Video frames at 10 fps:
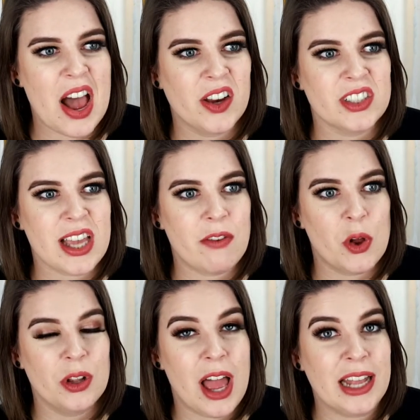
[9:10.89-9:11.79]
Now I just have a
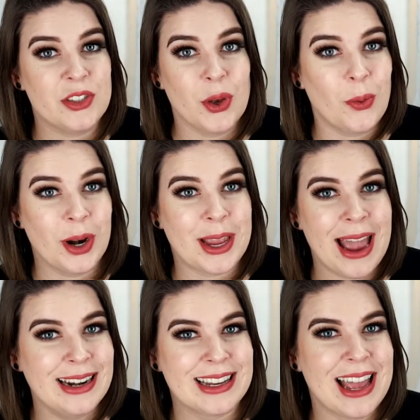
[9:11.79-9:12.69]
whole lot, so I want to
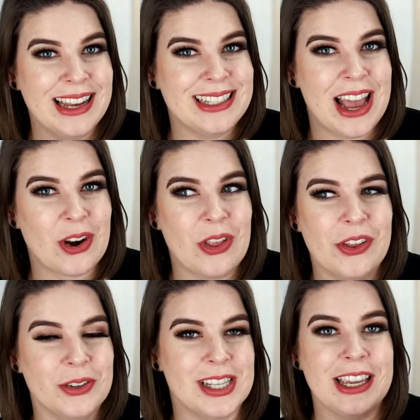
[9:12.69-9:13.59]
kind of cut down on
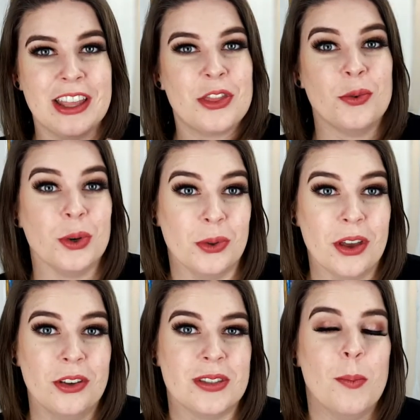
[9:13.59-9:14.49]
those and get through
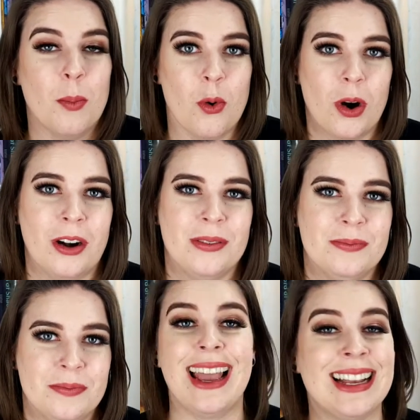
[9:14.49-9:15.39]
those more.
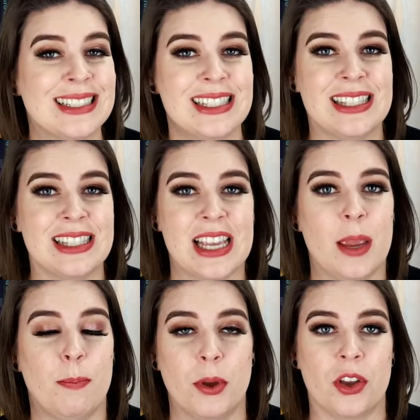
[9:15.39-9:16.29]
As this is
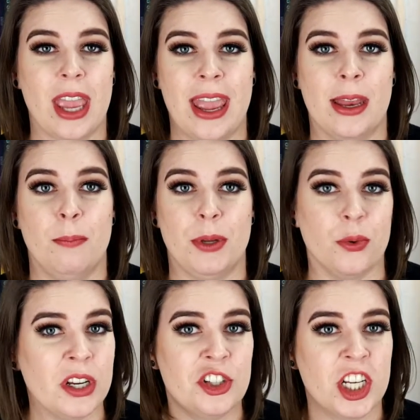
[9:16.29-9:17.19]
a book and
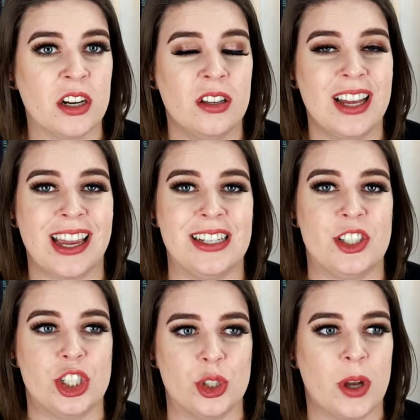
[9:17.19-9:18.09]
beauty channel, I
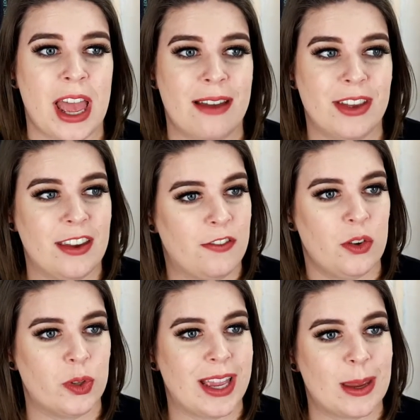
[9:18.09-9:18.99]
do have a
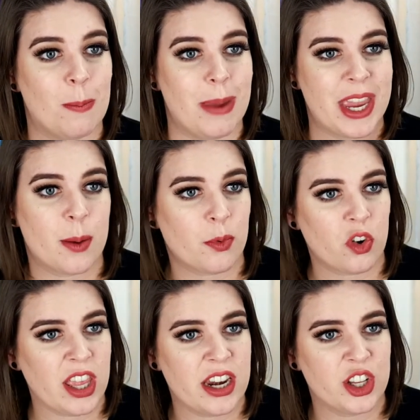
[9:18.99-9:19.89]
few like makeup
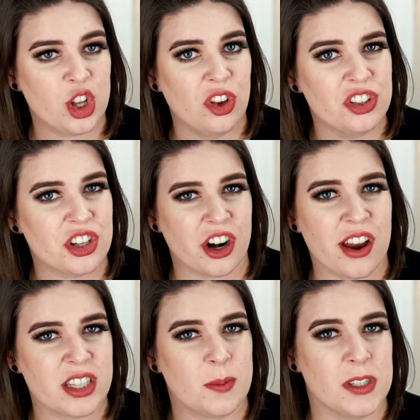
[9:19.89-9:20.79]
related goals. They're
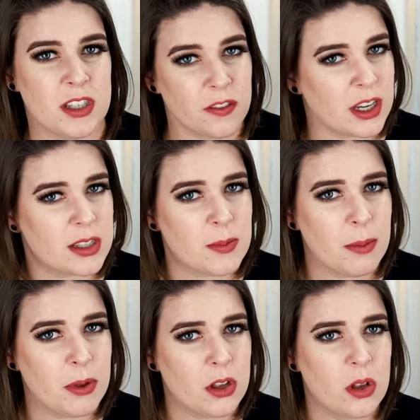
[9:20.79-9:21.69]
not as specific as my
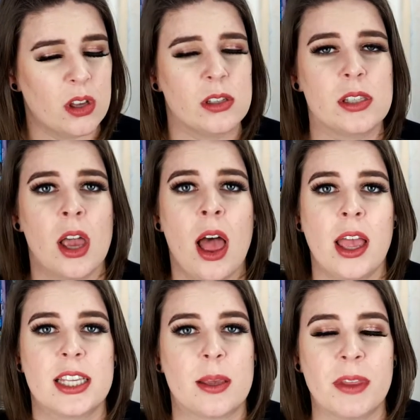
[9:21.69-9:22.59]
book goals.
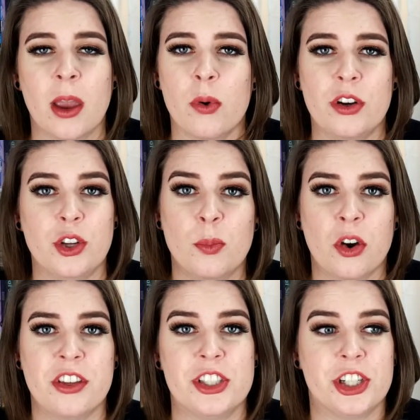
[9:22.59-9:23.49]
Something I want to do
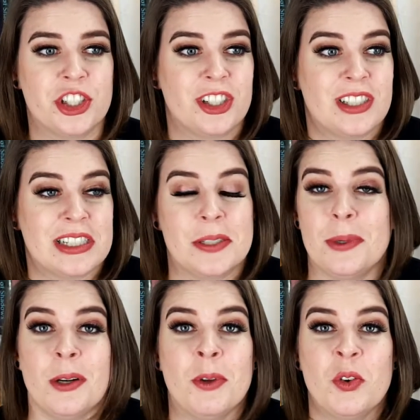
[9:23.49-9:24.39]
more this year is just
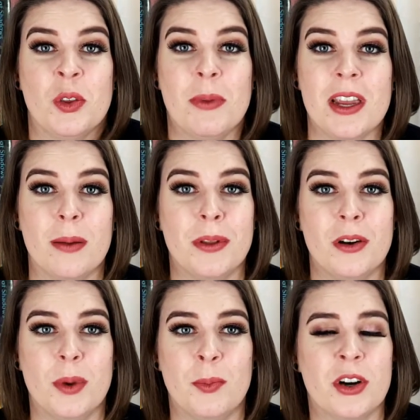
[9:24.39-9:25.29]
experiment with makeup a
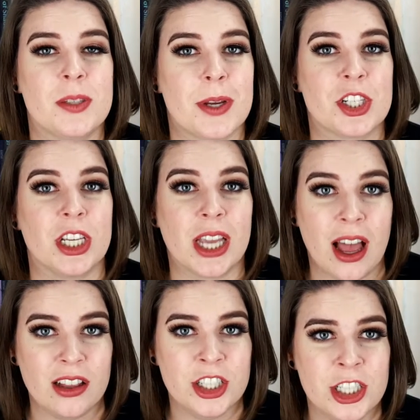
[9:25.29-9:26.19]
little bit more, especially
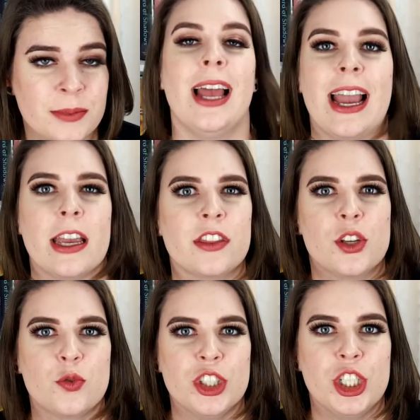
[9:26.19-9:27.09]
color. I got
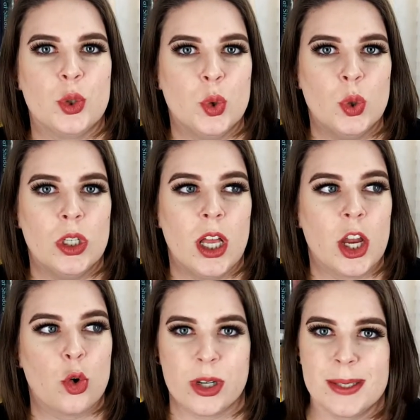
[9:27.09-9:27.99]
this really
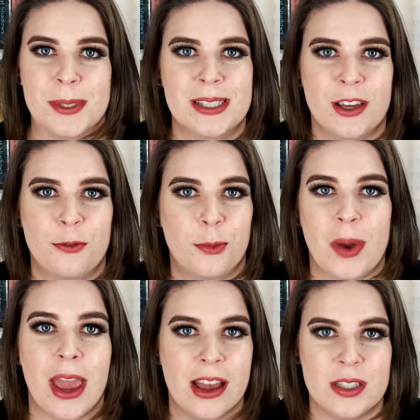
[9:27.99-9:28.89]
cool Christmas gift from
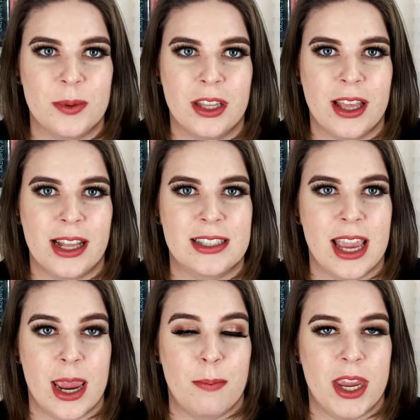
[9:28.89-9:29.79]
my husband. That's
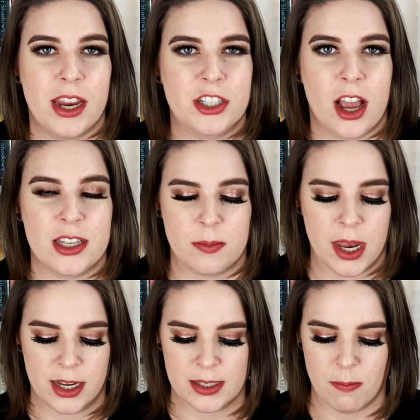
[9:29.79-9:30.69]
a BH
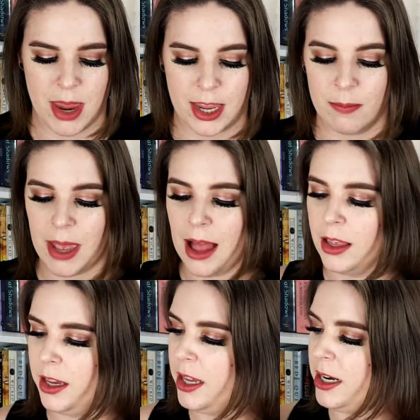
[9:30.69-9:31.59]
Cosmetics makeup
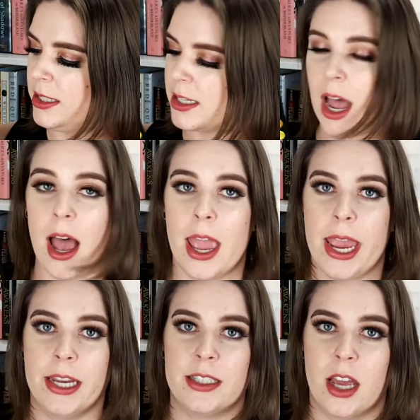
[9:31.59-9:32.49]
palette, and it's got
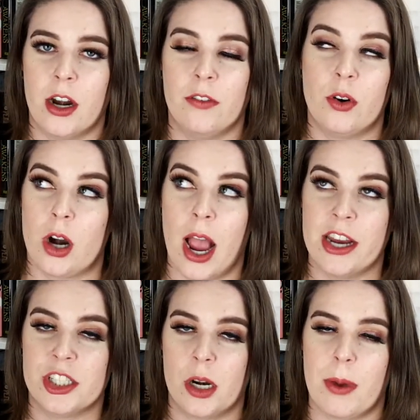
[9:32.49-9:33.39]
a ton of, or
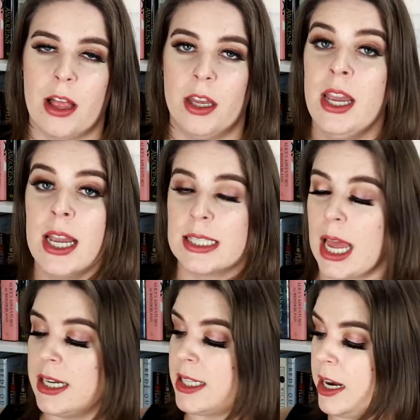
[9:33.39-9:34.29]
eyeshadow palette. It's
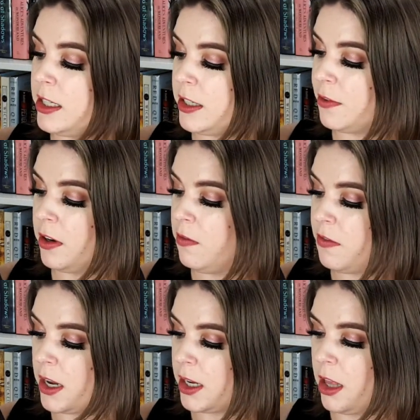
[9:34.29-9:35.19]
got a ton of different
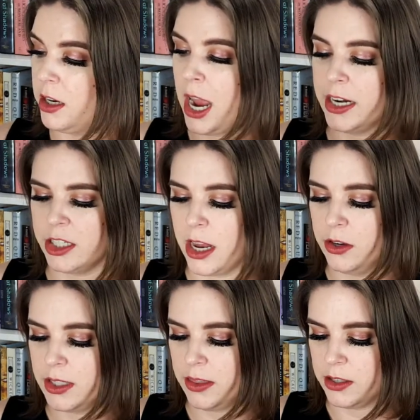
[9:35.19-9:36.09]
fun colored
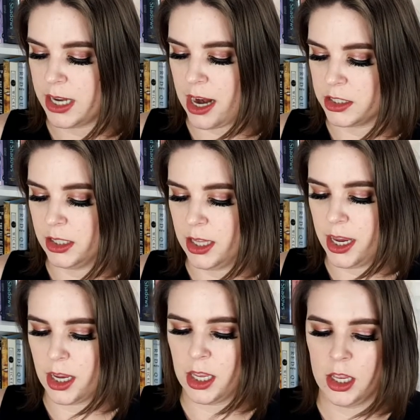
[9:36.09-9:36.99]
eyeshadows, and there's actually
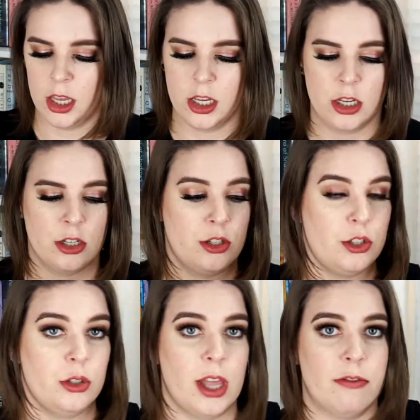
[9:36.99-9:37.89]
like
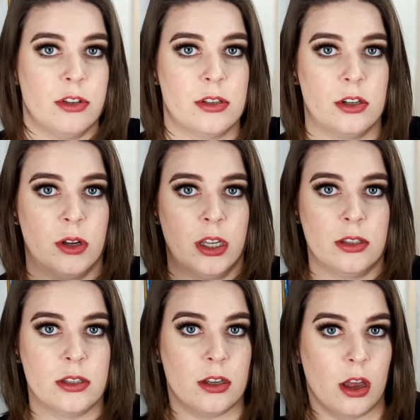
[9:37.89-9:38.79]
two levels to
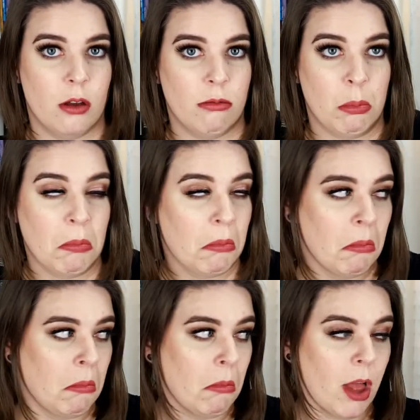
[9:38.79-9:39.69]
it. So
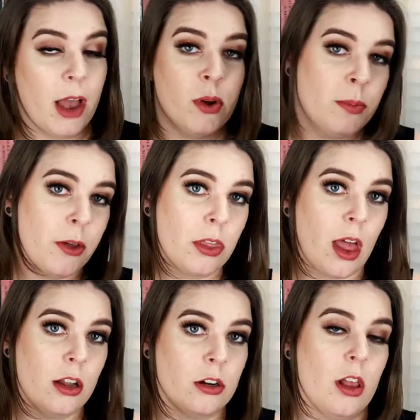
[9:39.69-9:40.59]
I want to play with
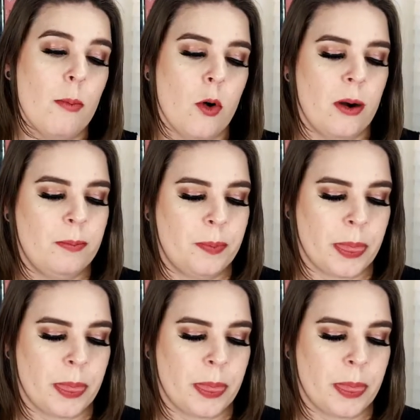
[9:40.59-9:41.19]
color a lot more.